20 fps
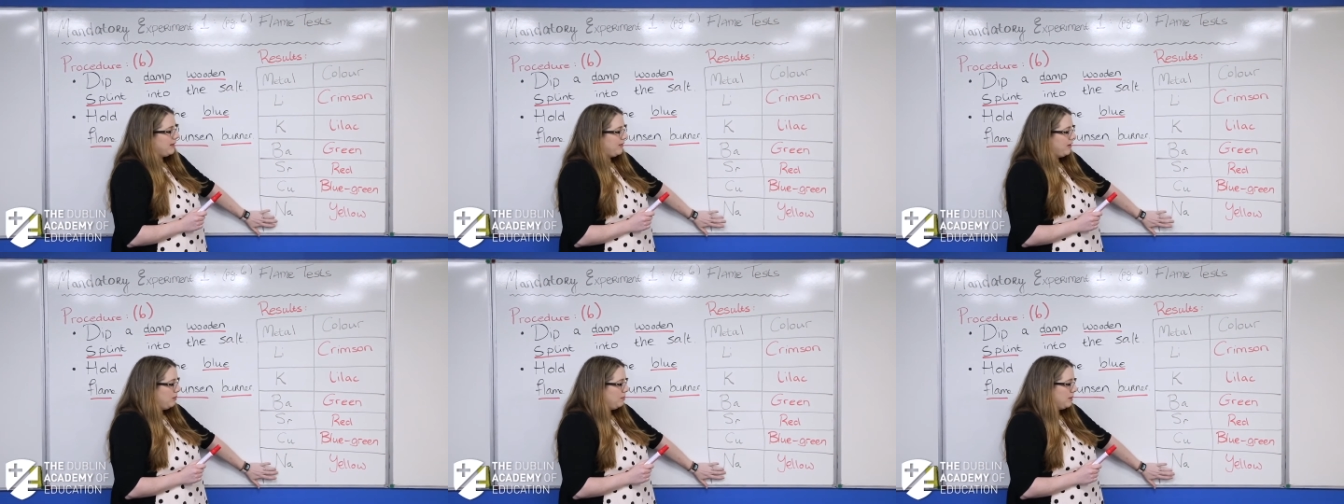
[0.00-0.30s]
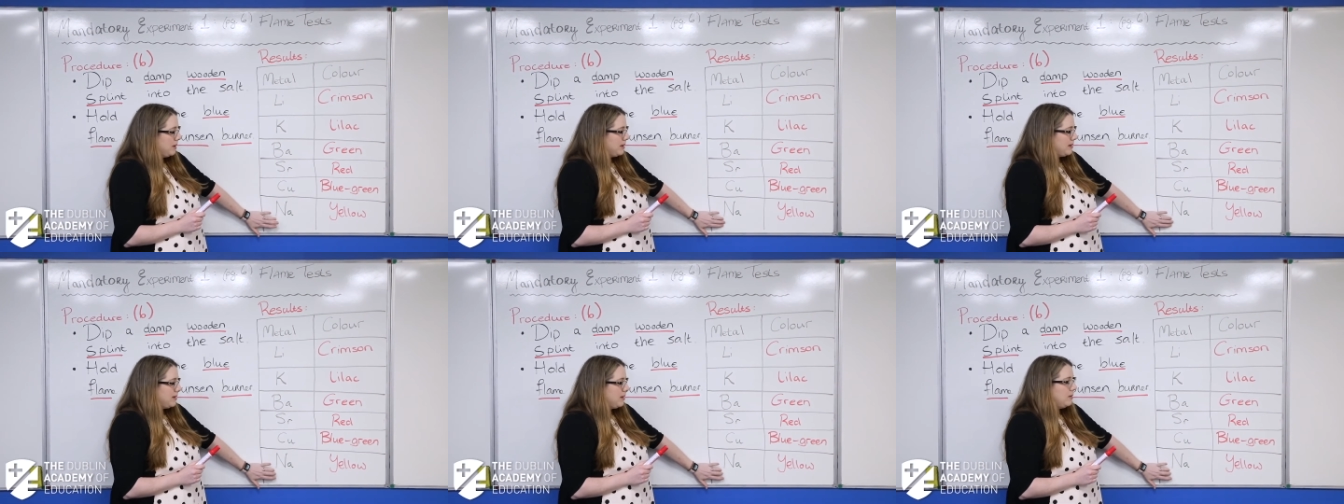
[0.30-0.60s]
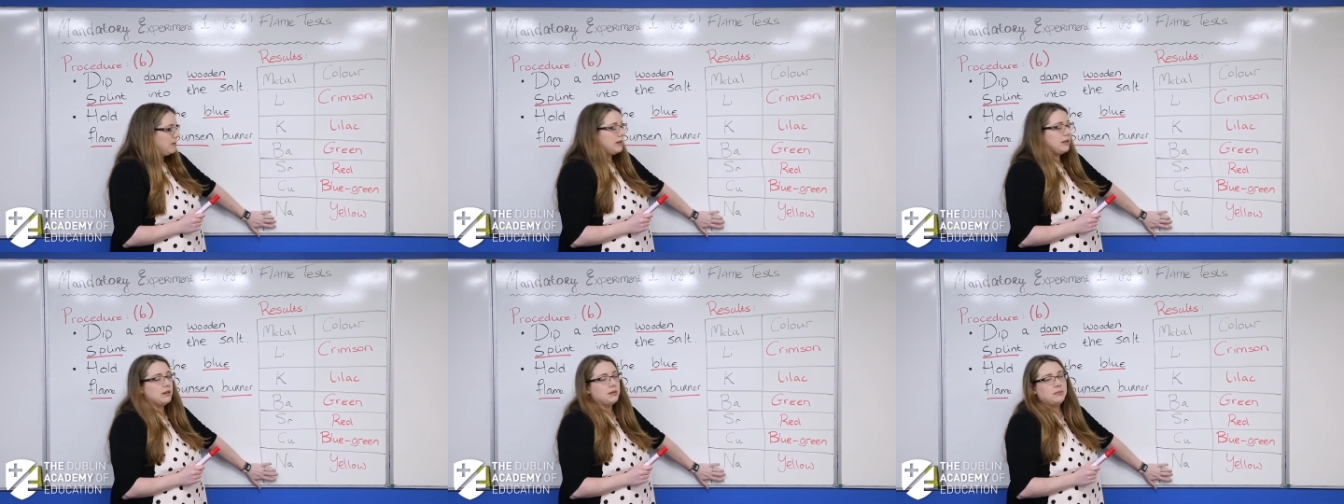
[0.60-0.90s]
If you put
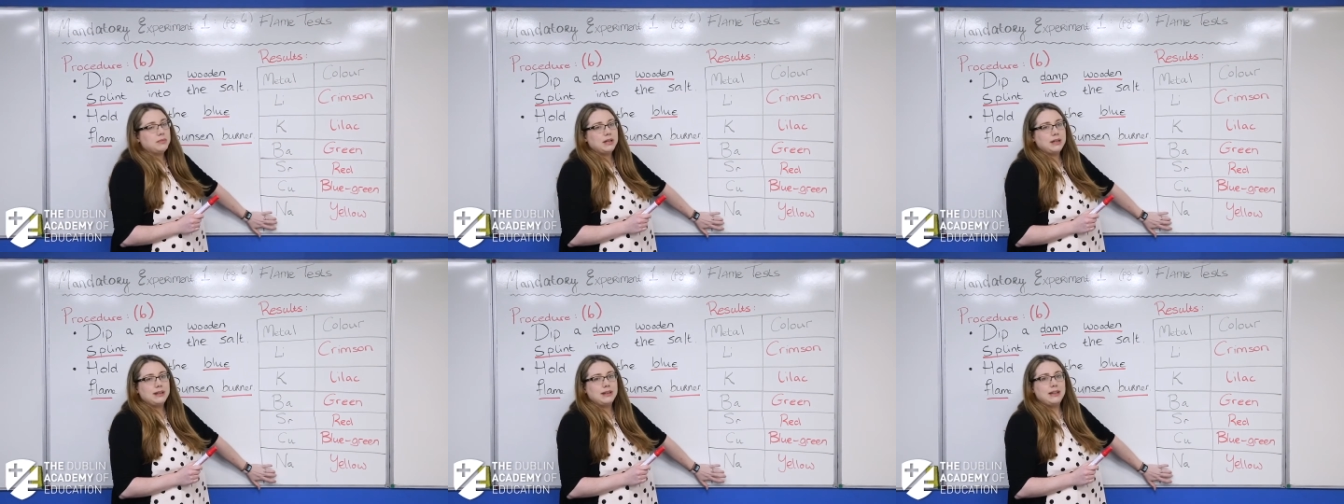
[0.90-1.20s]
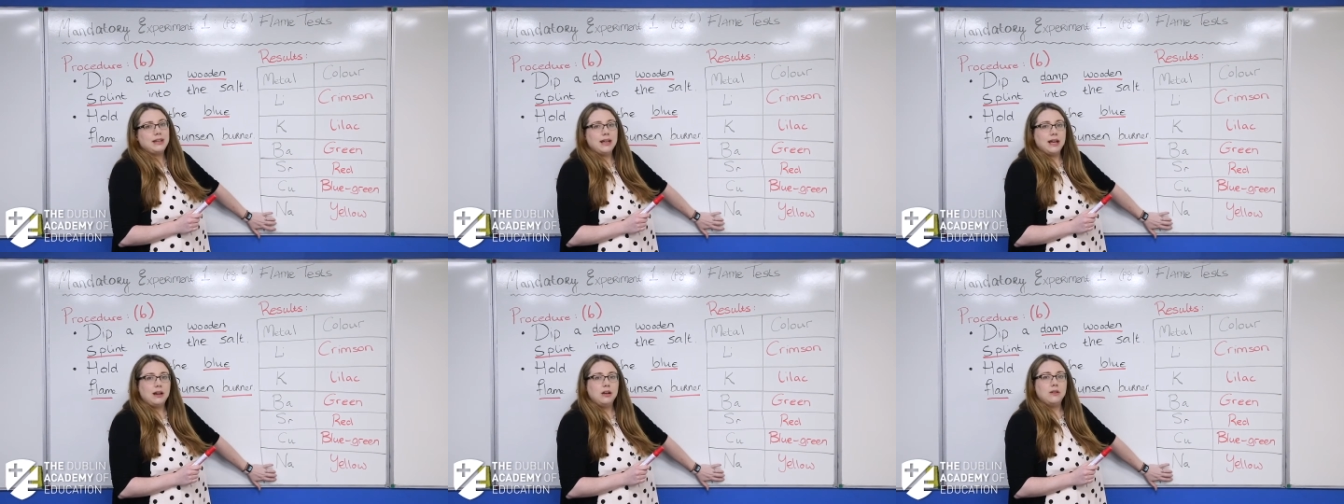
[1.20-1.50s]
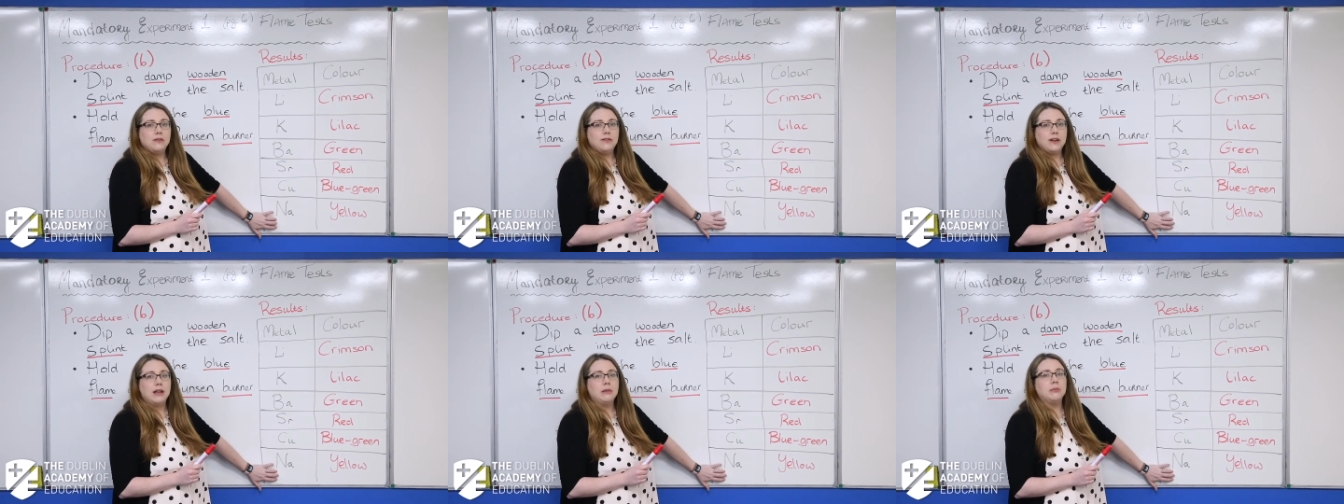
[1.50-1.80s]
sodium in the
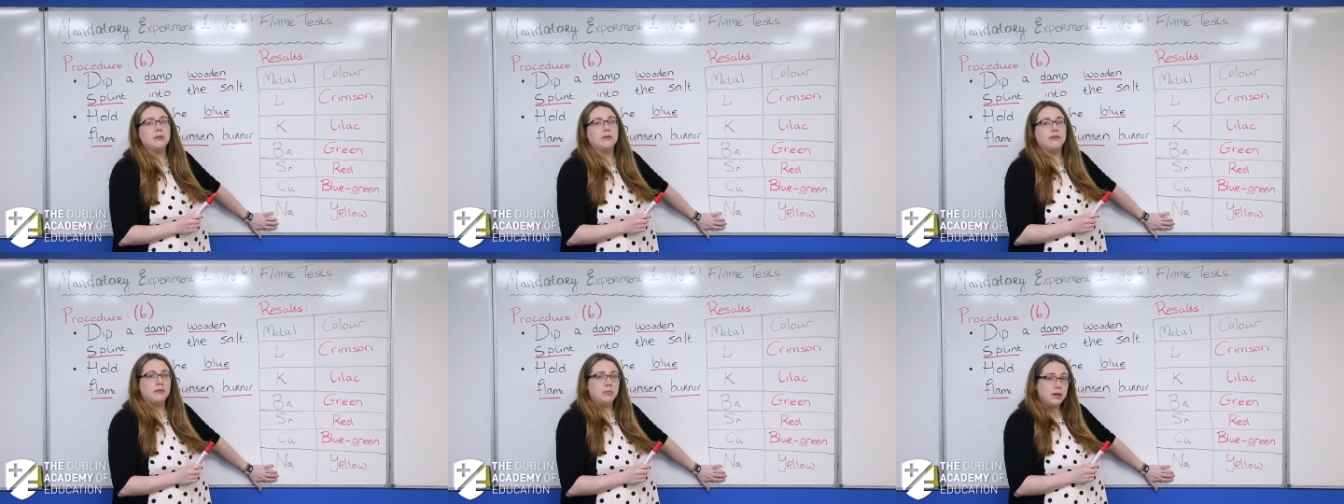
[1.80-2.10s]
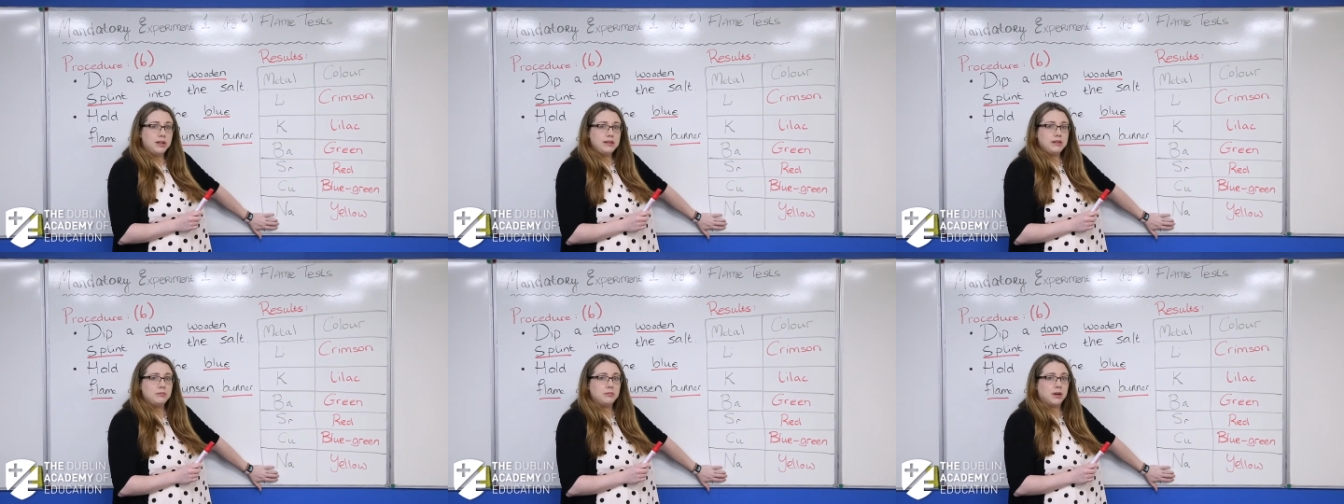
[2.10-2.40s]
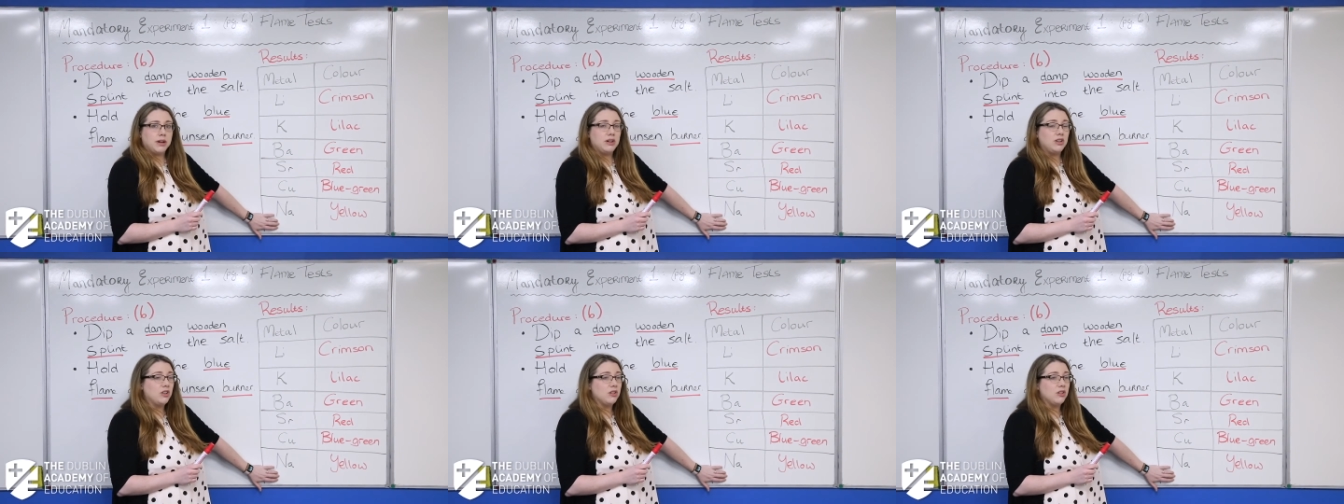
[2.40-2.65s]
yellow flame of a Bunsen burner,